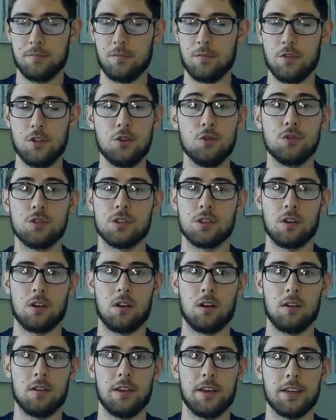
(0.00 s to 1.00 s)
use it
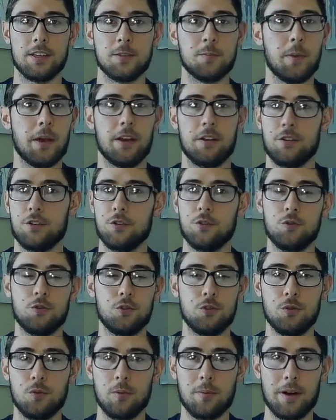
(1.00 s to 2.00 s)
all. Expand your
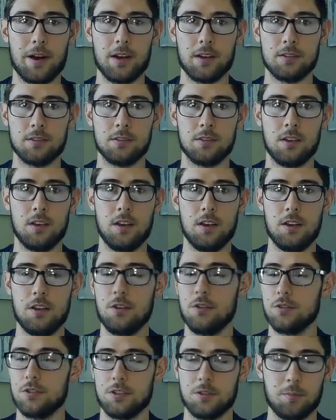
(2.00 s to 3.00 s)
toolbox.
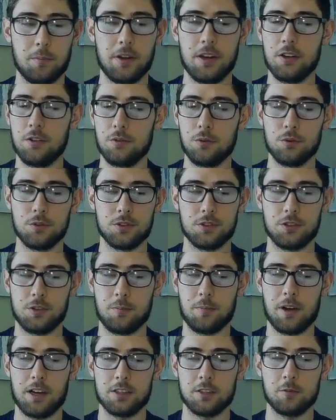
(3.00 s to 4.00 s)
Use as many tools as you
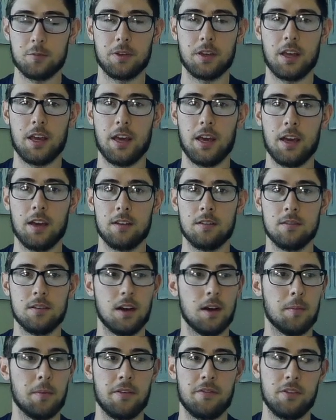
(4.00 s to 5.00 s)
possibly can.
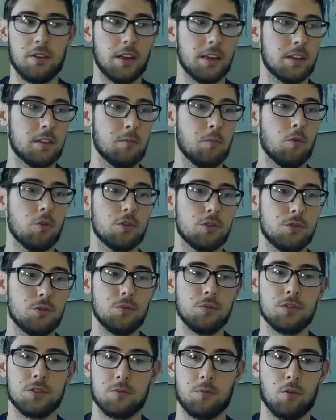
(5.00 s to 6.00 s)
I feel like the more
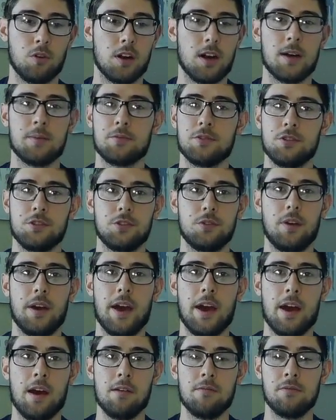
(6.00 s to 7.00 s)
tools and more options you
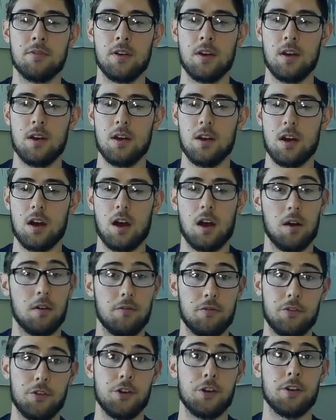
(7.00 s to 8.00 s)
have
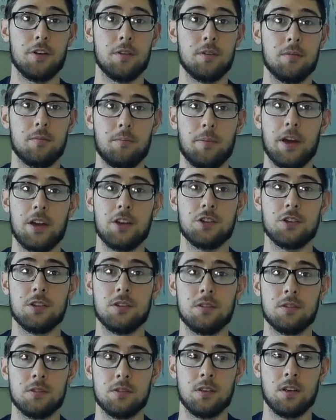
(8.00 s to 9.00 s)
for your
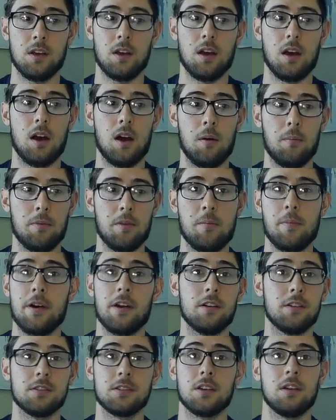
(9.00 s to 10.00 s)
patients, the better
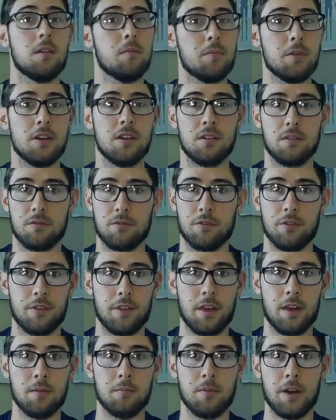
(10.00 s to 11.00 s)
it's going to be for
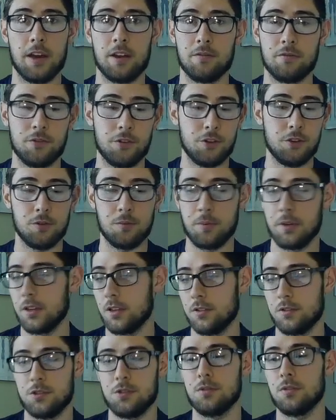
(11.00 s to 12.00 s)
them and for you,
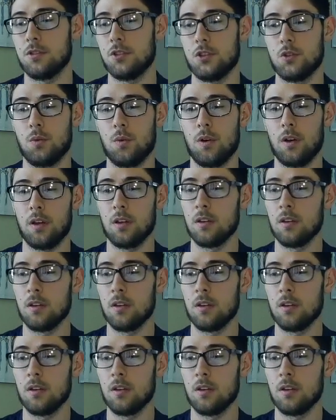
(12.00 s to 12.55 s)
because you'll enjoy